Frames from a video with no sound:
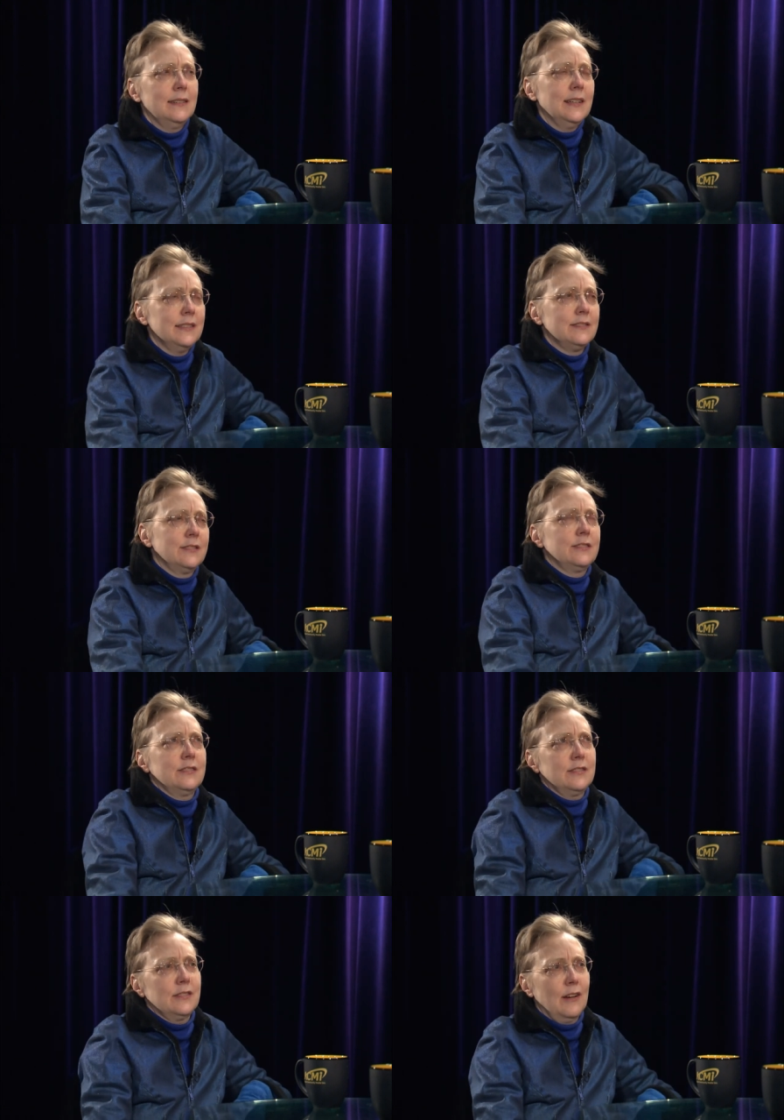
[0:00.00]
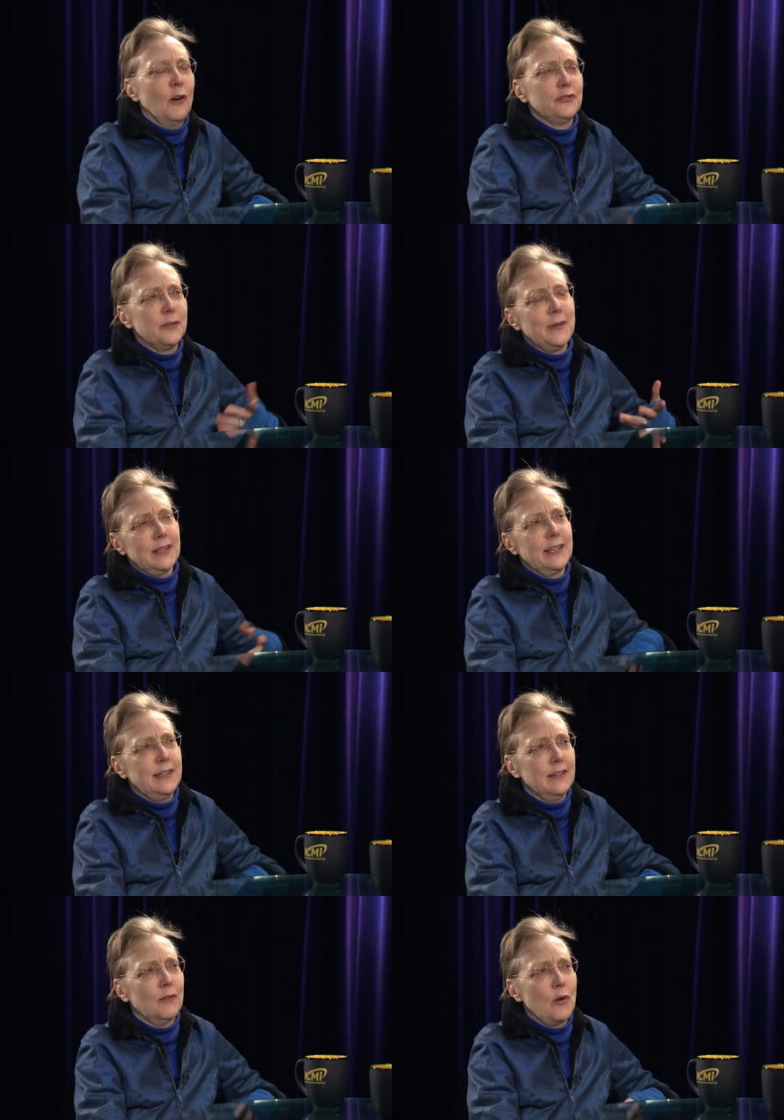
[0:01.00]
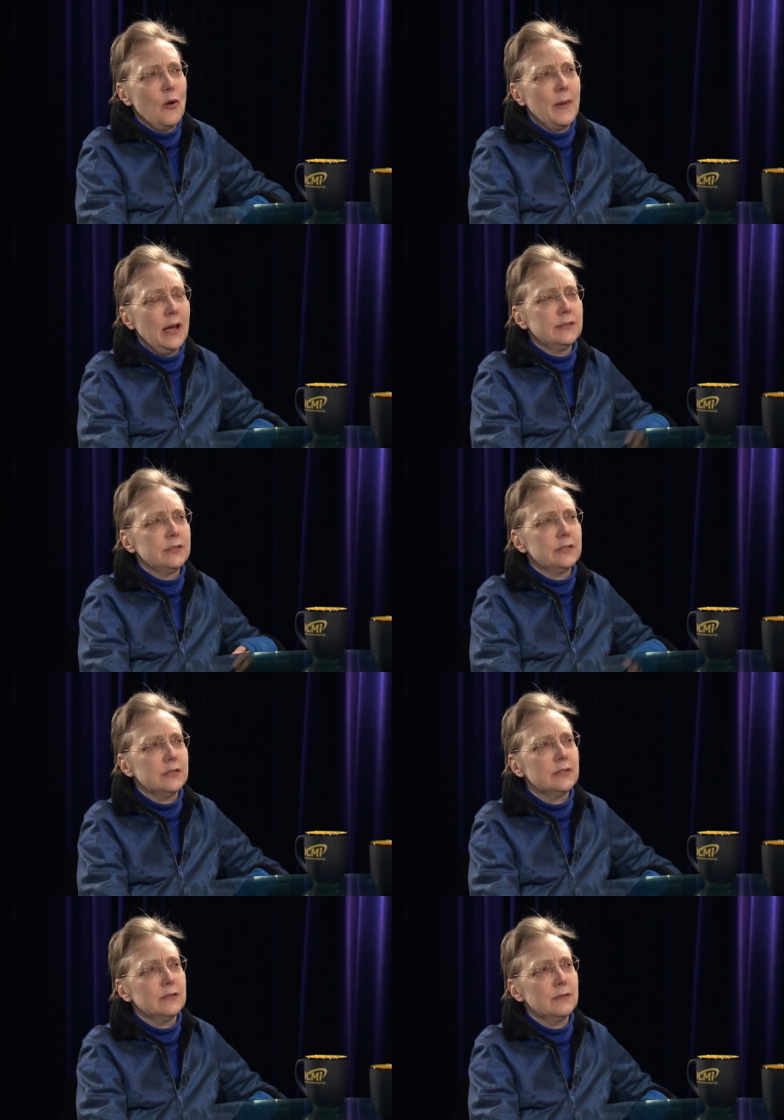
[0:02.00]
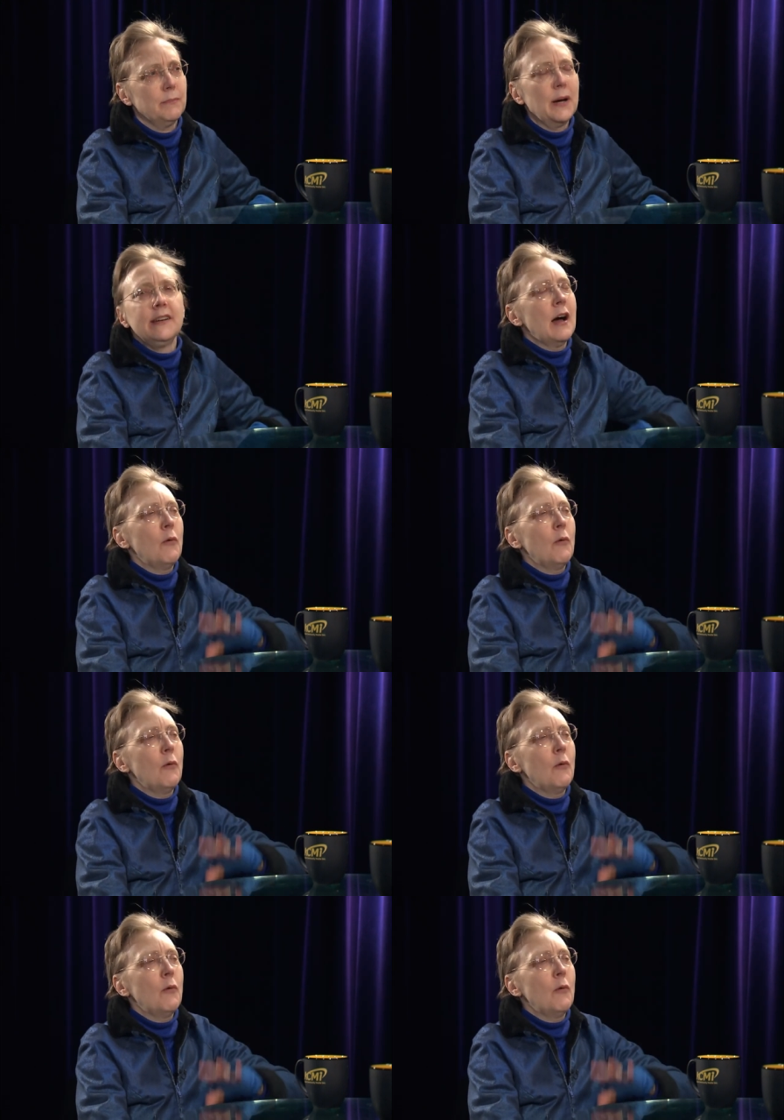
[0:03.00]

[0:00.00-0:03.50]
it's ultimately a romance, but okay.